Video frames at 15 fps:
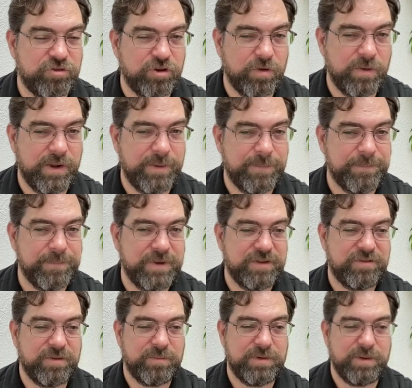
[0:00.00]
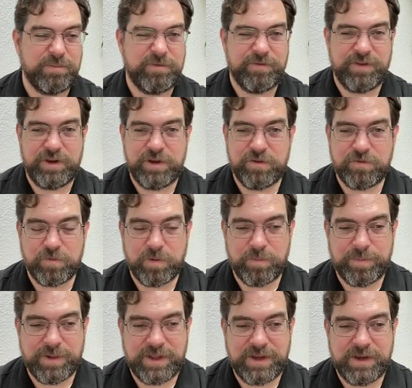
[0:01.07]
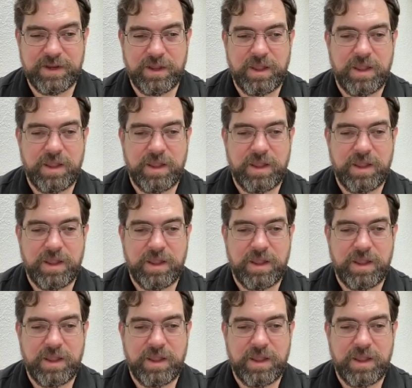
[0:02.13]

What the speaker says: show up, sometimes videos won't play,